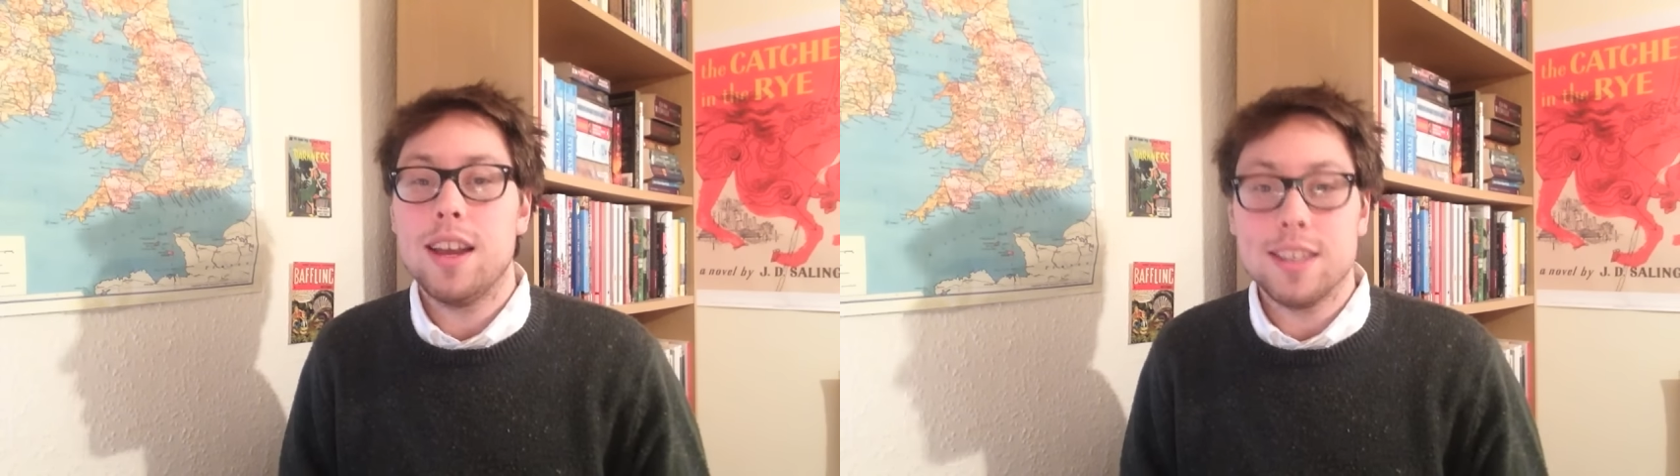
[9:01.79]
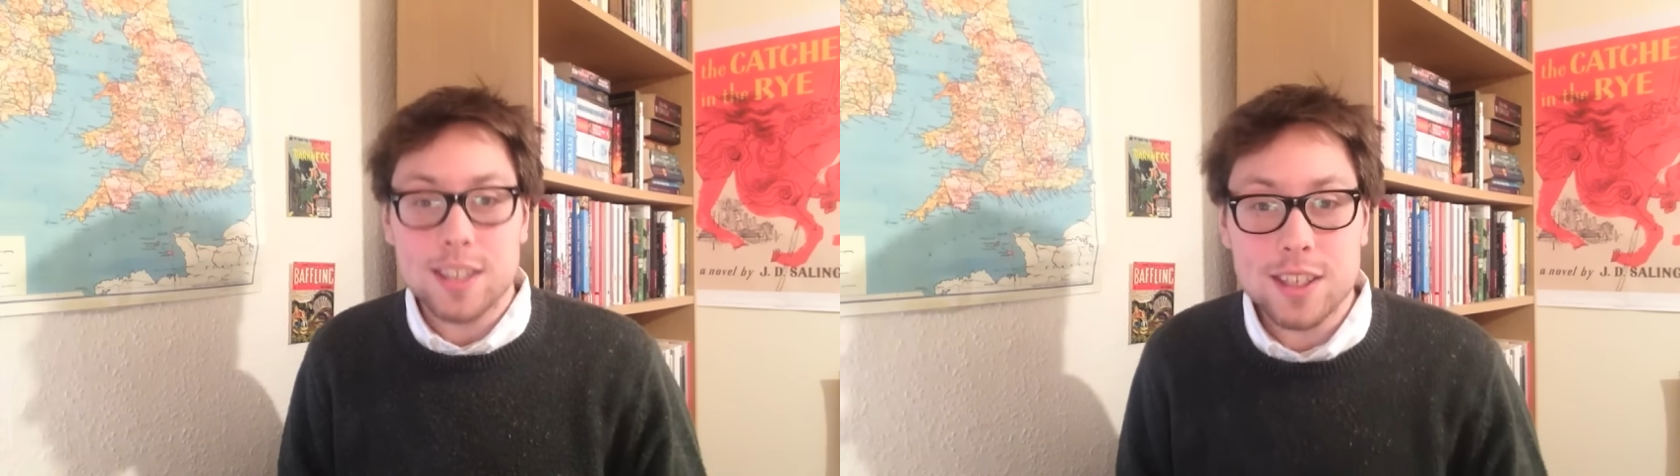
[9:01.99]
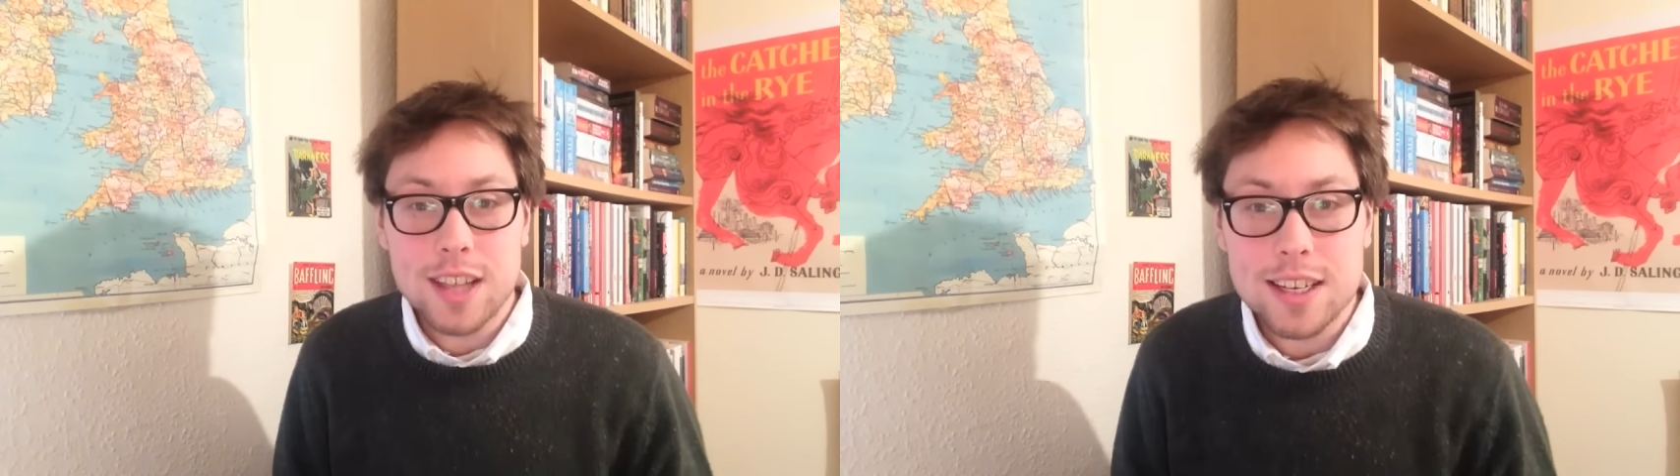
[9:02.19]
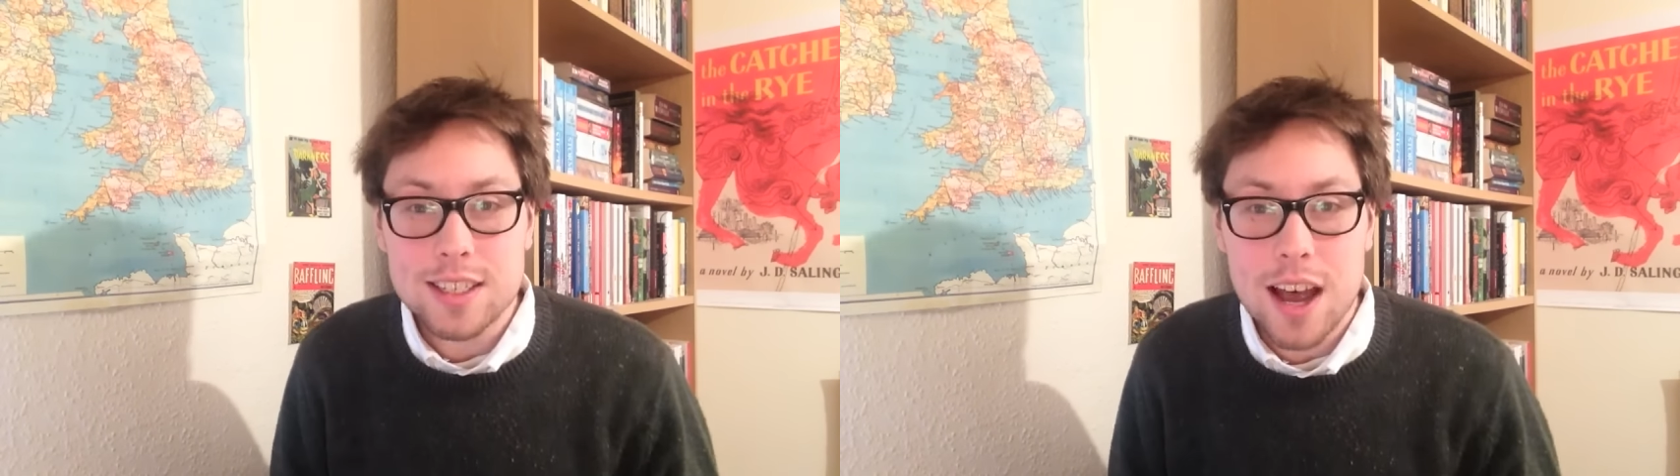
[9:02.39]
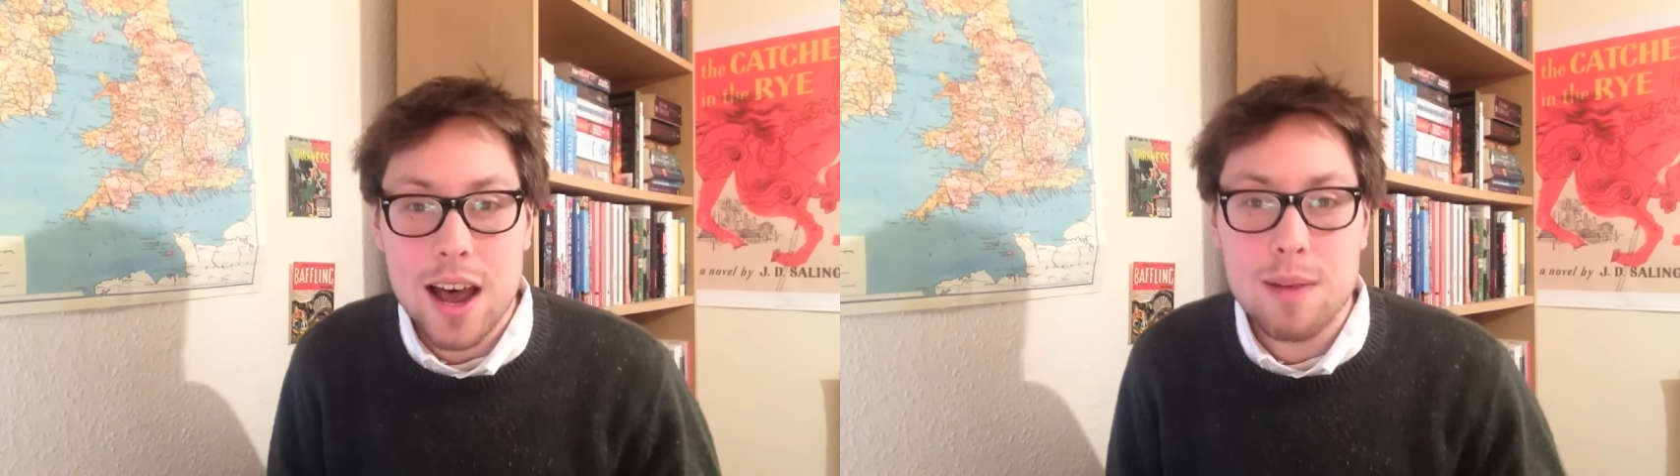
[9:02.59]
Until
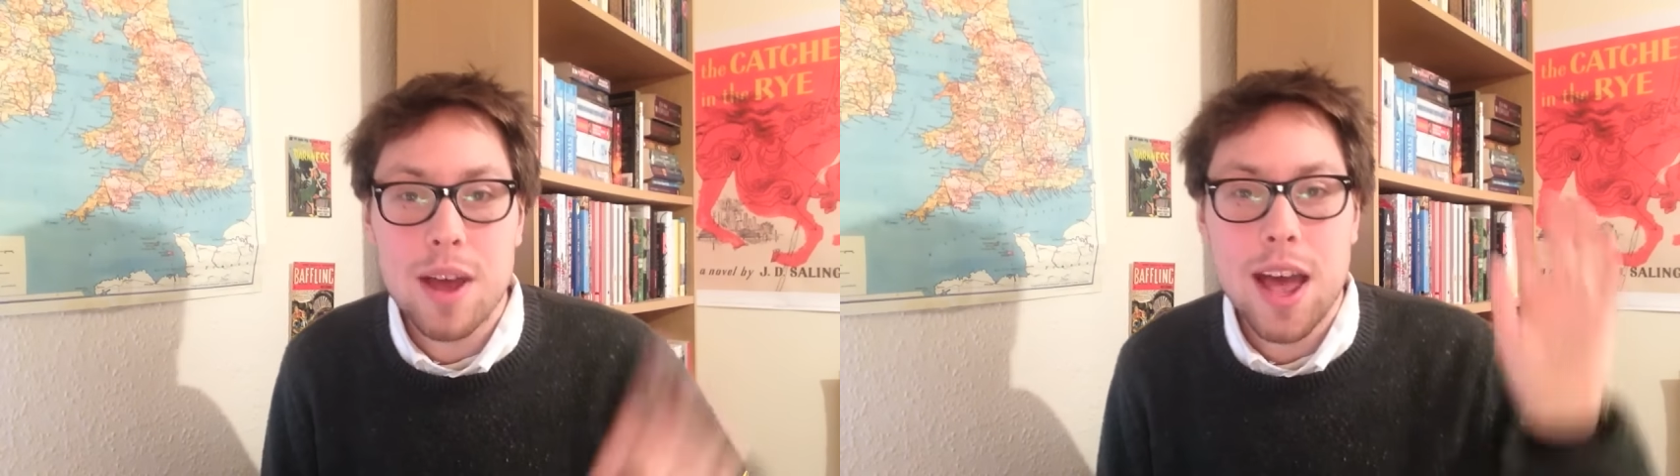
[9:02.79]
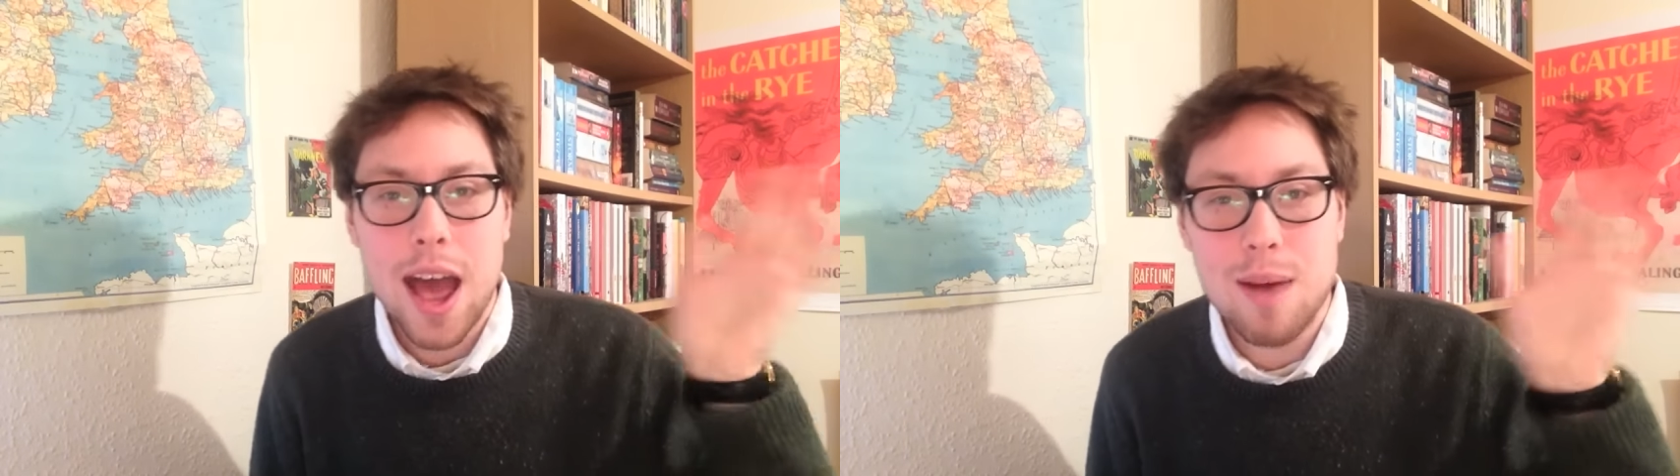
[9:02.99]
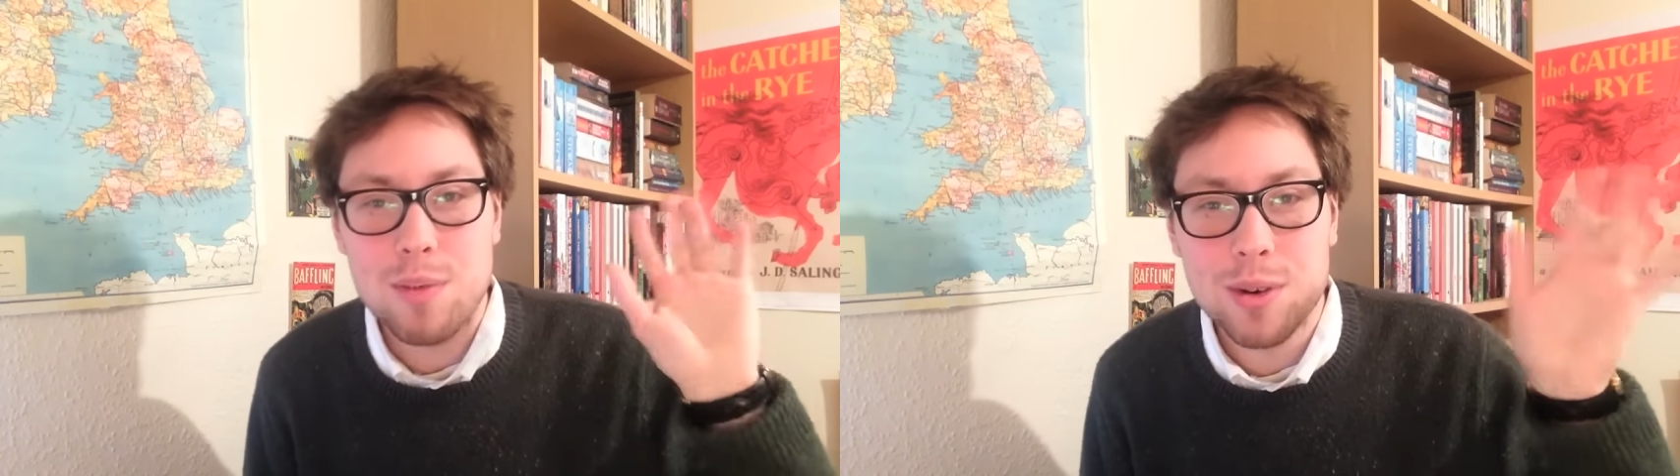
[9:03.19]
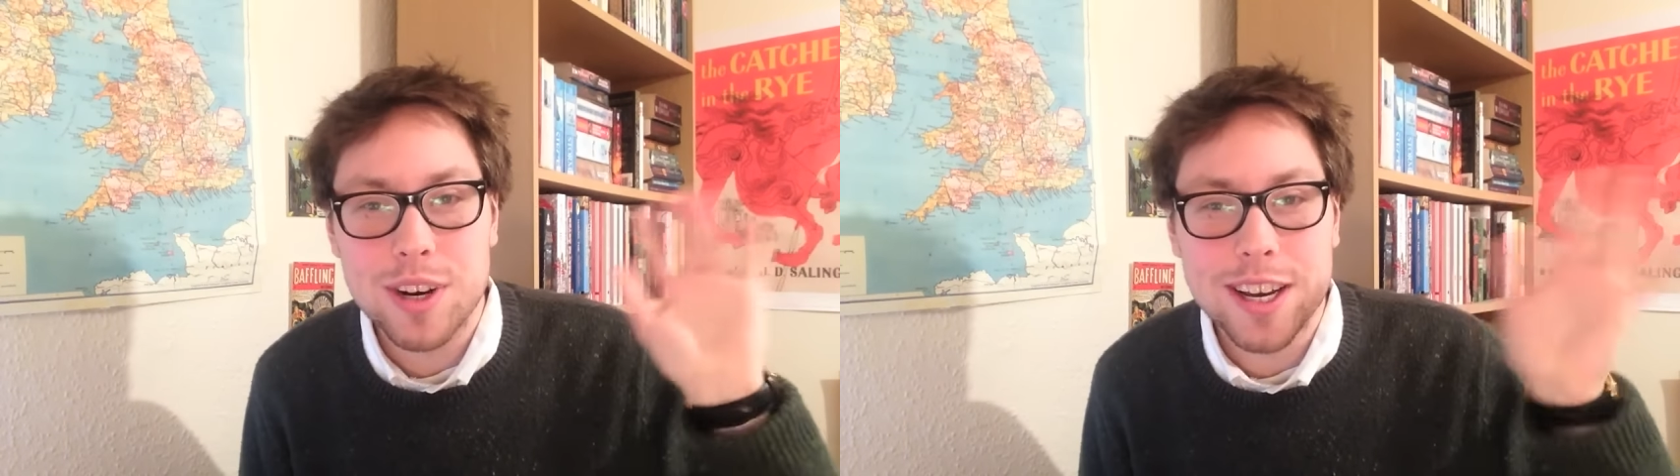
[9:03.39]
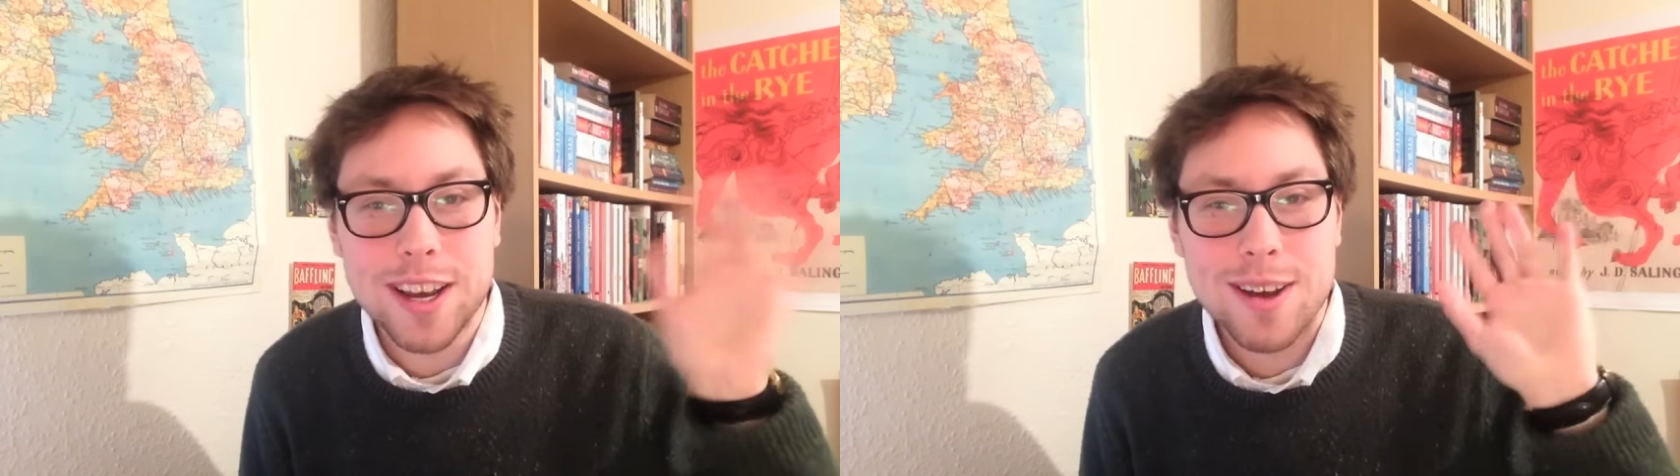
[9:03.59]
next time, happy
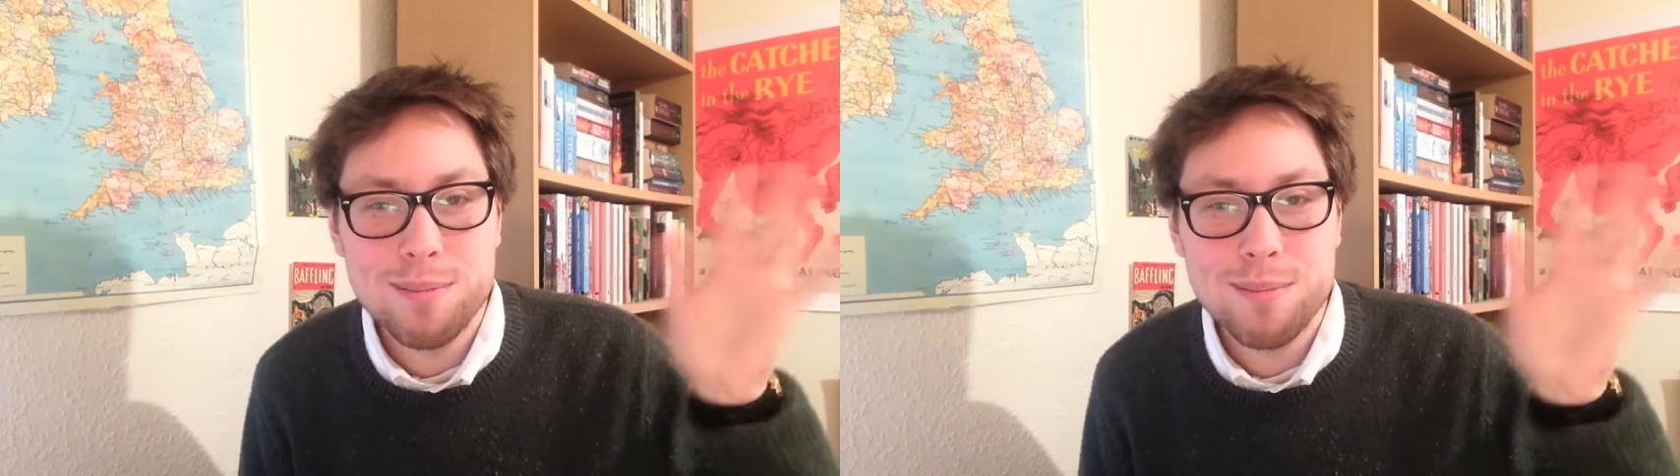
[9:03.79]
reading.